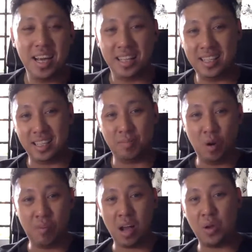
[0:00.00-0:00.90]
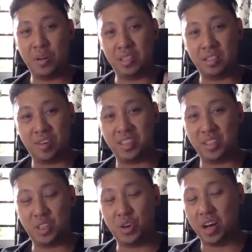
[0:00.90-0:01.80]
This has more value, this is faster
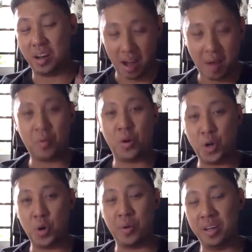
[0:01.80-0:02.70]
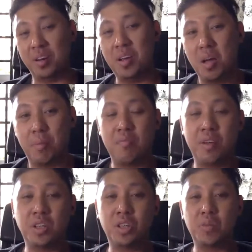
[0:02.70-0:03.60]
to trade, I'm gonna go with it. But
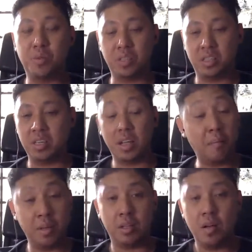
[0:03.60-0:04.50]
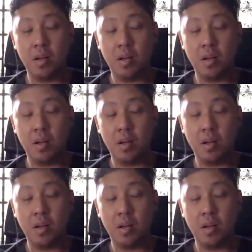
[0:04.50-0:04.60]
eventually we'll see. I mean,